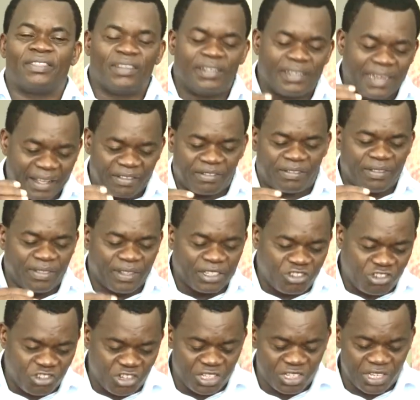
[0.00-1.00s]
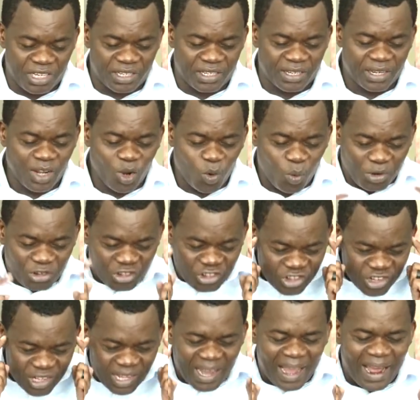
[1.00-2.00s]
The next thing that she did, when
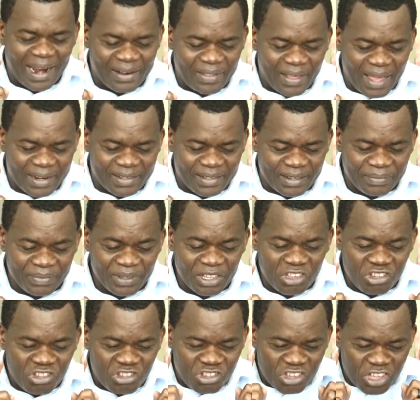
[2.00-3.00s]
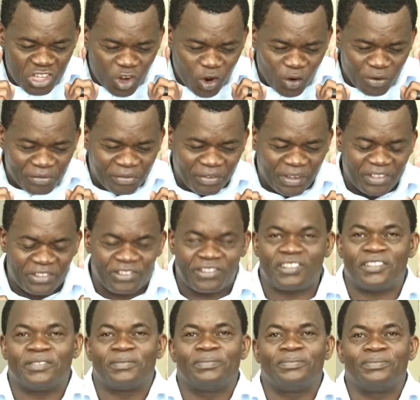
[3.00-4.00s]
she heard that, she
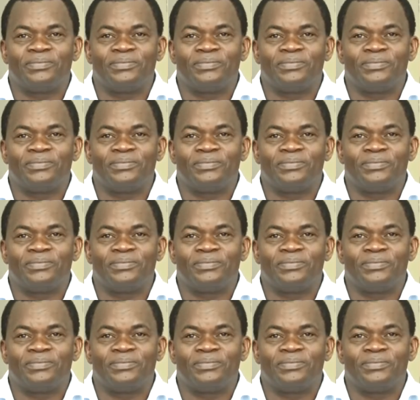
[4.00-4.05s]
confessed.